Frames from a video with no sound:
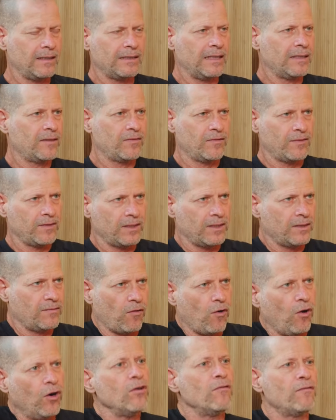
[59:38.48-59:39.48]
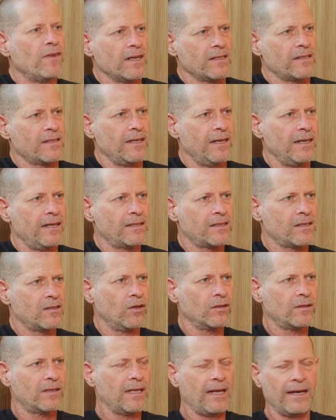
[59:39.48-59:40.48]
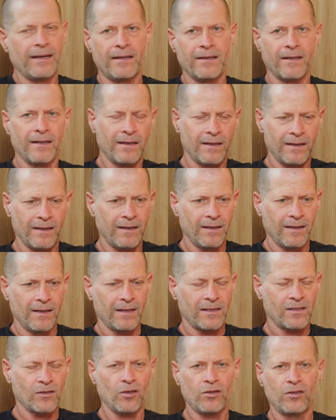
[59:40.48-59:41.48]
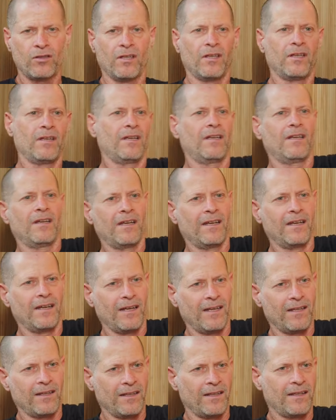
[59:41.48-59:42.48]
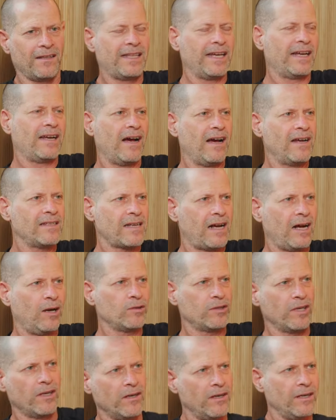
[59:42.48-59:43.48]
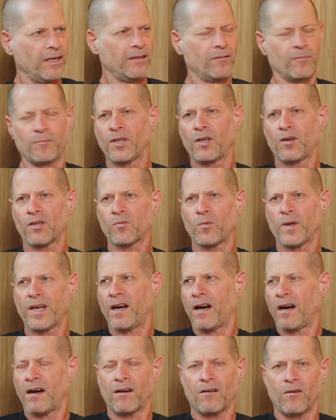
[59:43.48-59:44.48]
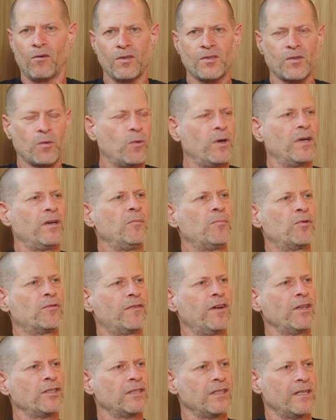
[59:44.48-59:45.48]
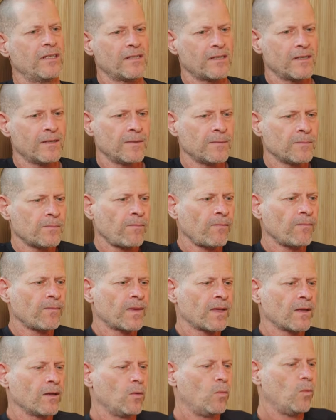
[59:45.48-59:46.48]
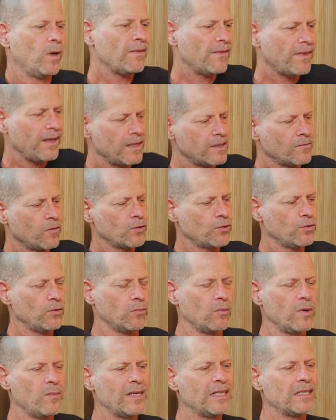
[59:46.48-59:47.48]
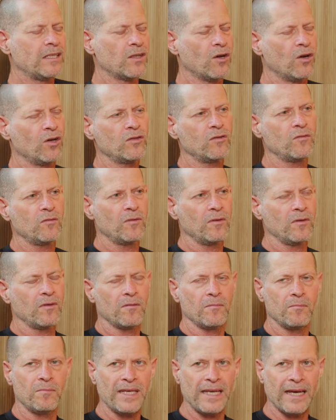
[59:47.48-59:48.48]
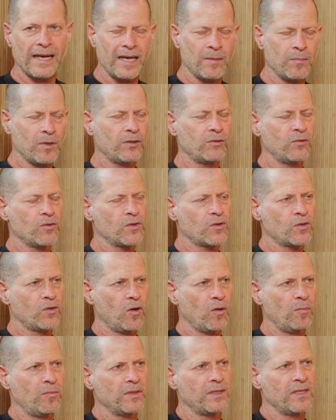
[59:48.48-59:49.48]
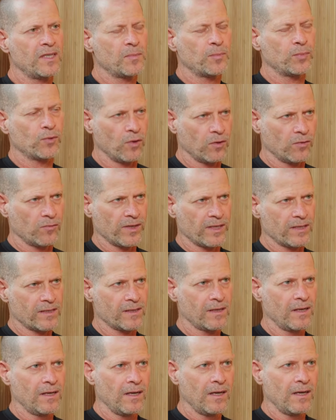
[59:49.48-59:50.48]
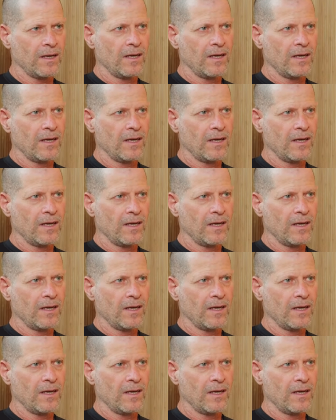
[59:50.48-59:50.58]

that for all of us. Yeah, it's not like uh, it's not the guys out there because we are also working professionals. One thing is for sure: we will not be able to stop this progress,